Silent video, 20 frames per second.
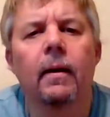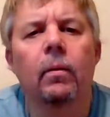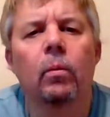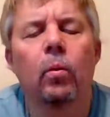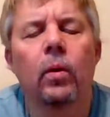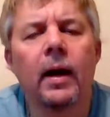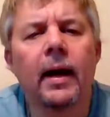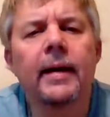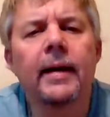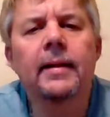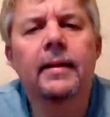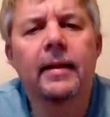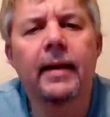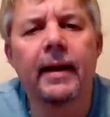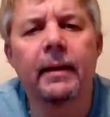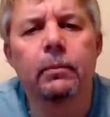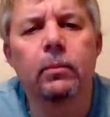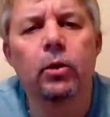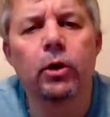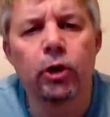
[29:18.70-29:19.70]
When I
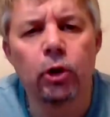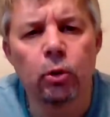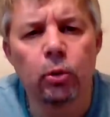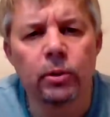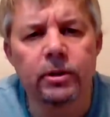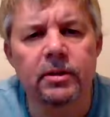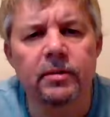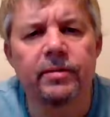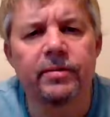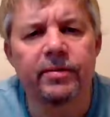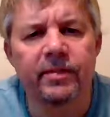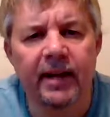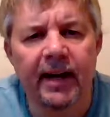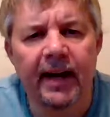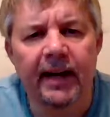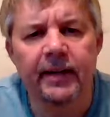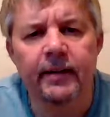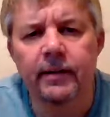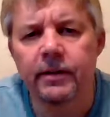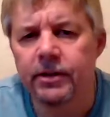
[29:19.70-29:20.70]
label you as a
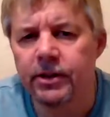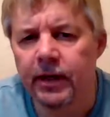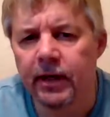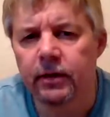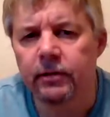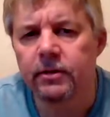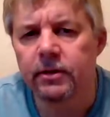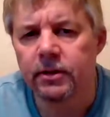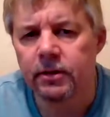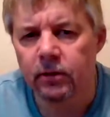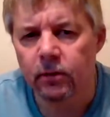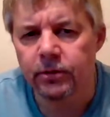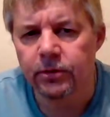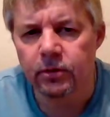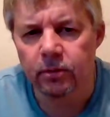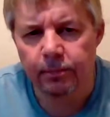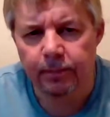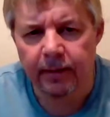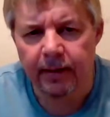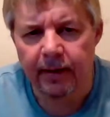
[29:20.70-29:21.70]
fanatic, degenerate, and
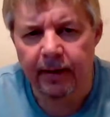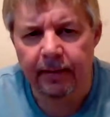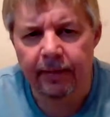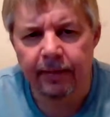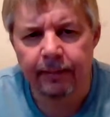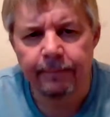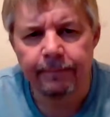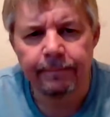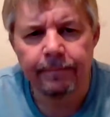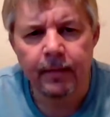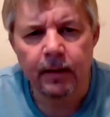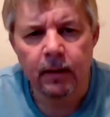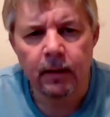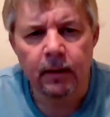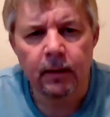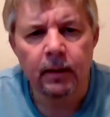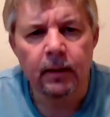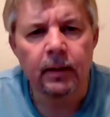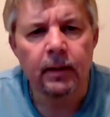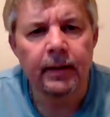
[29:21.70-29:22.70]
sociopath,
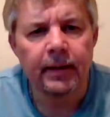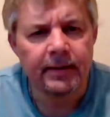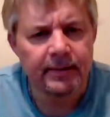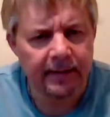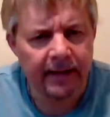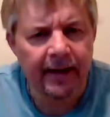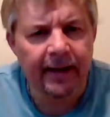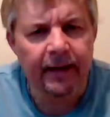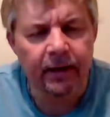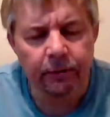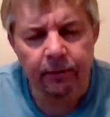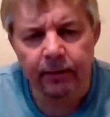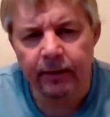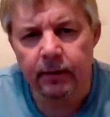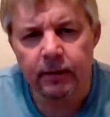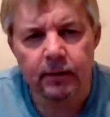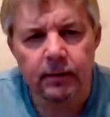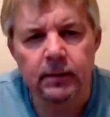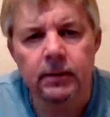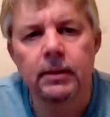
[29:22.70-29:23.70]
it is accurate,
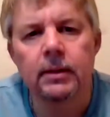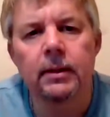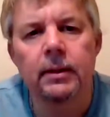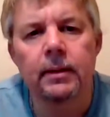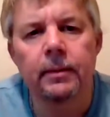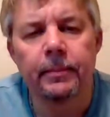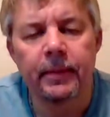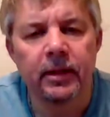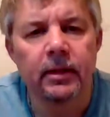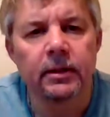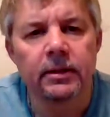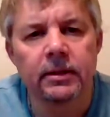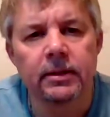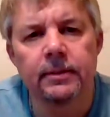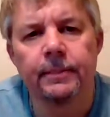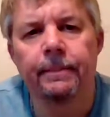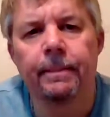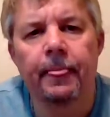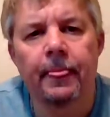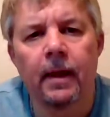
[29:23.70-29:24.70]
because
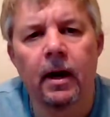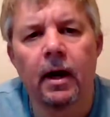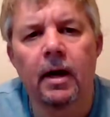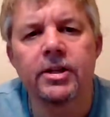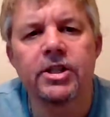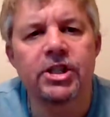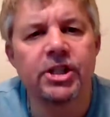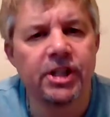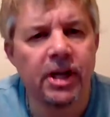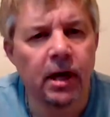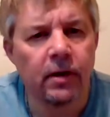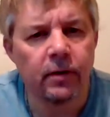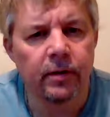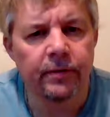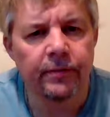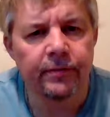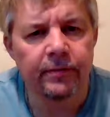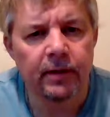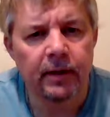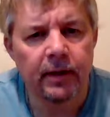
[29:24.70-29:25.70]
a
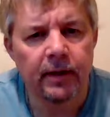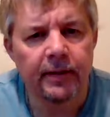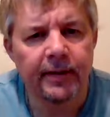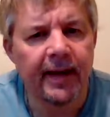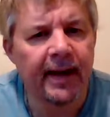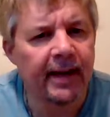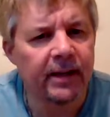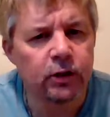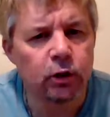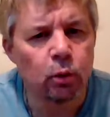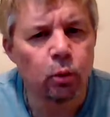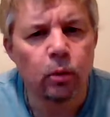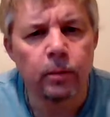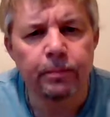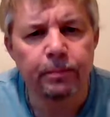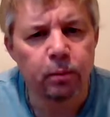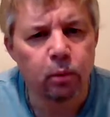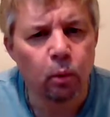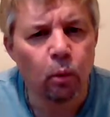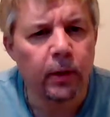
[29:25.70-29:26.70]
sheriff that has two
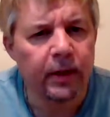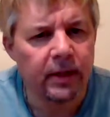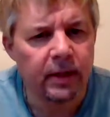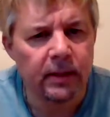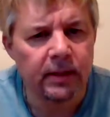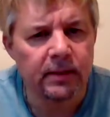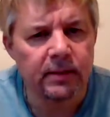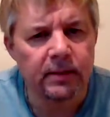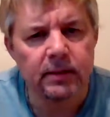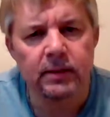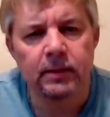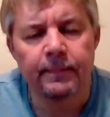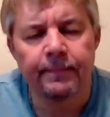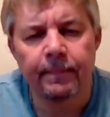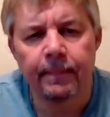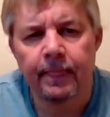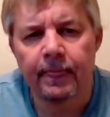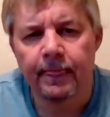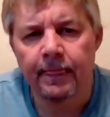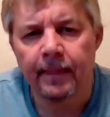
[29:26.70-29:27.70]
employees
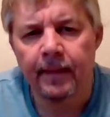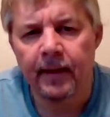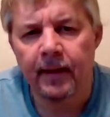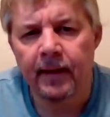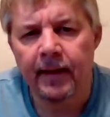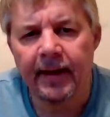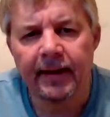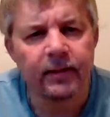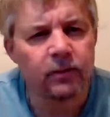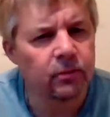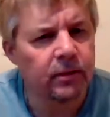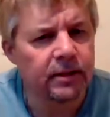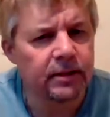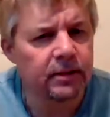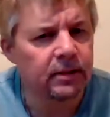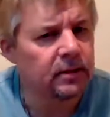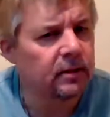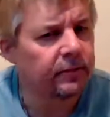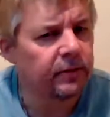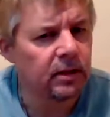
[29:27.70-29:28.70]
at the
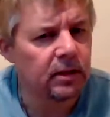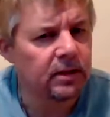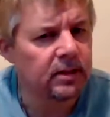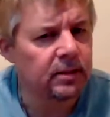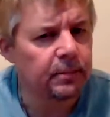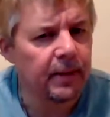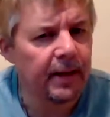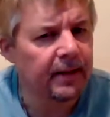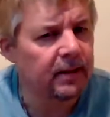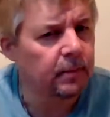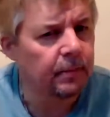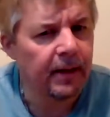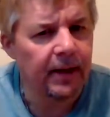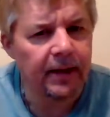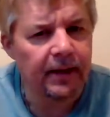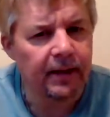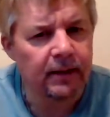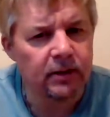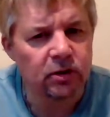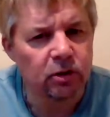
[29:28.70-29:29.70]
residence of an innocent man
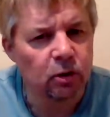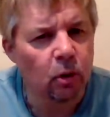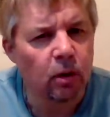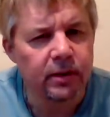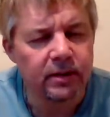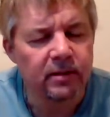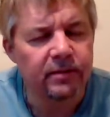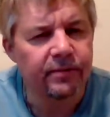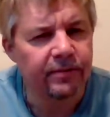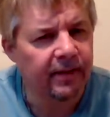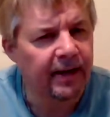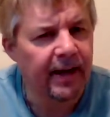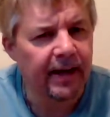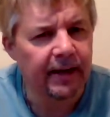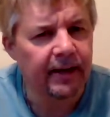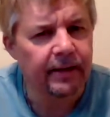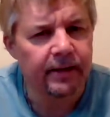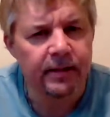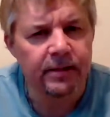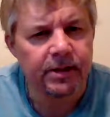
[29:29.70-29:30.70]
demanding his dog is a
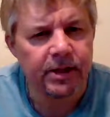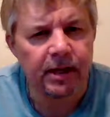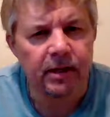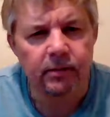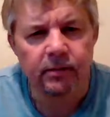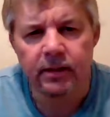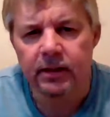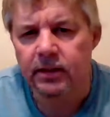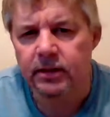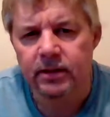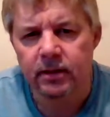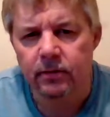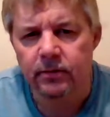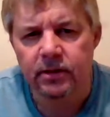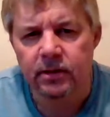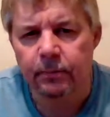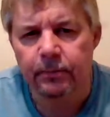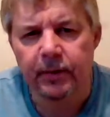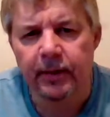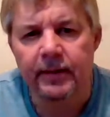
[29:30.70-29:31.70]
fanatic, a degenerate, and a
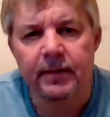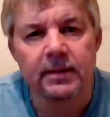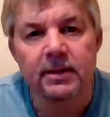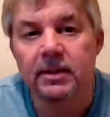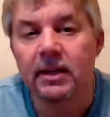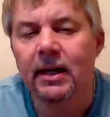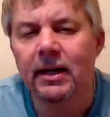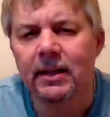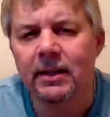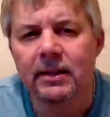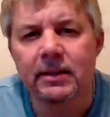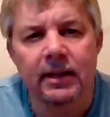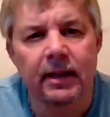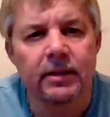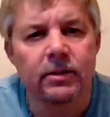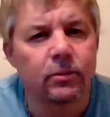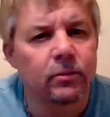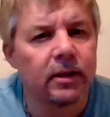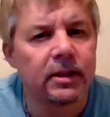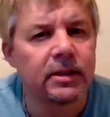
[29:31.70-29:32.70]
sociopath. It's not an
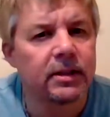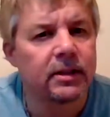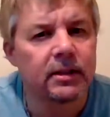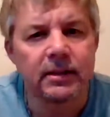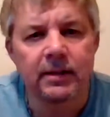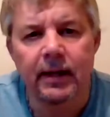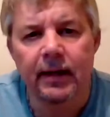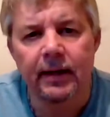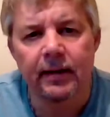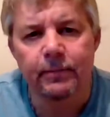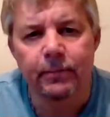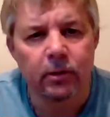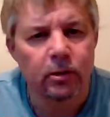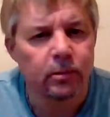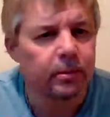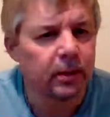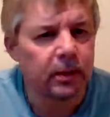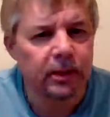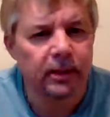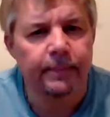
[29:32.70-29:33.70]
exaggeration. It's not
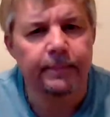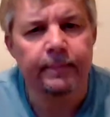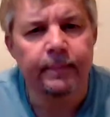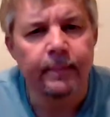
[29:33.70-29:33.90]
hyperbole.